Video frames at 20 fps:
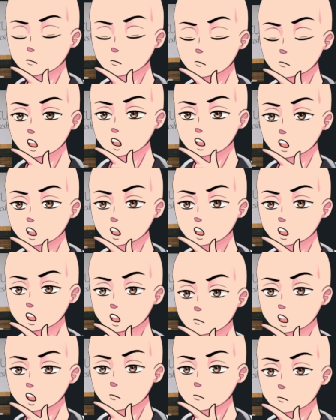from going
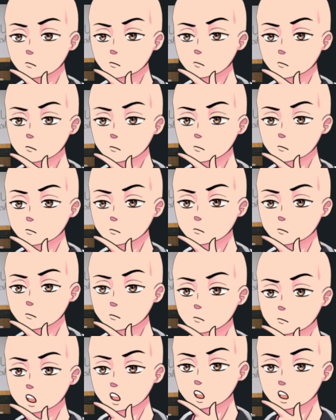bankrupt.
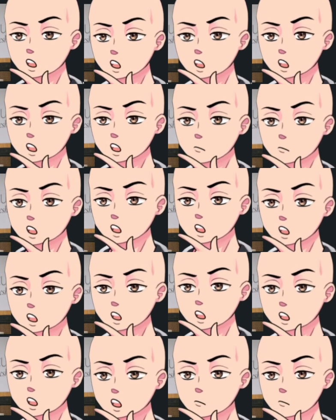So they actually gave
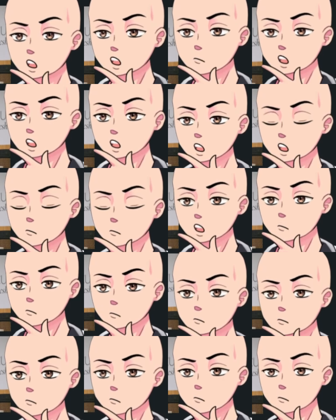money to Vice
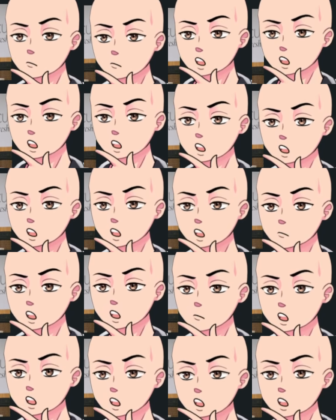to prevent them
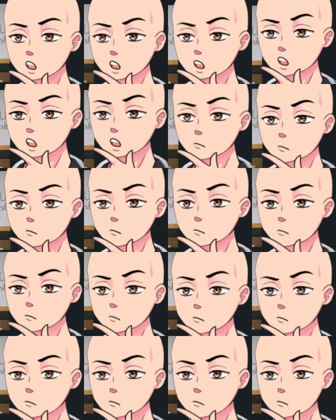from going bankrupt.